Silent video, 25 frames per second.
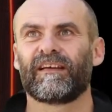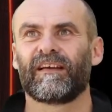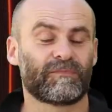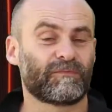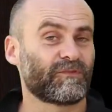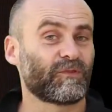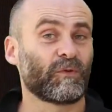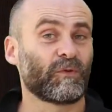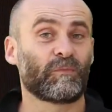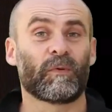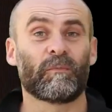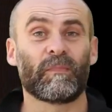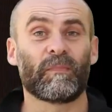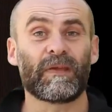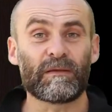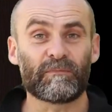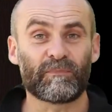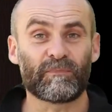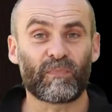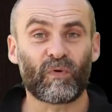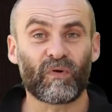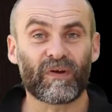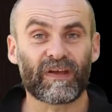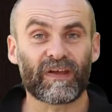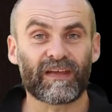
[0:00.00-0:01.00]
Super Meat
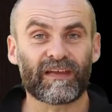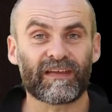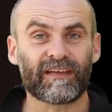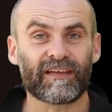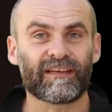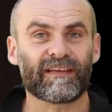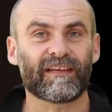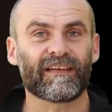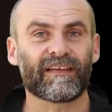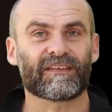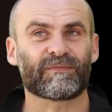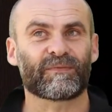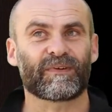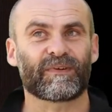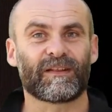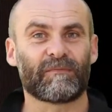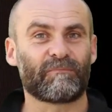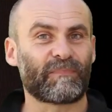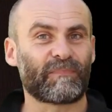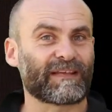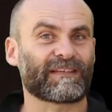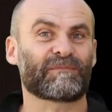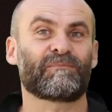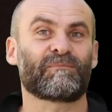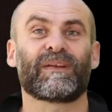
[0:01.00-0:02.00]
Boy, that's one of the
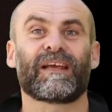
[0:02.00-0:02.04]
best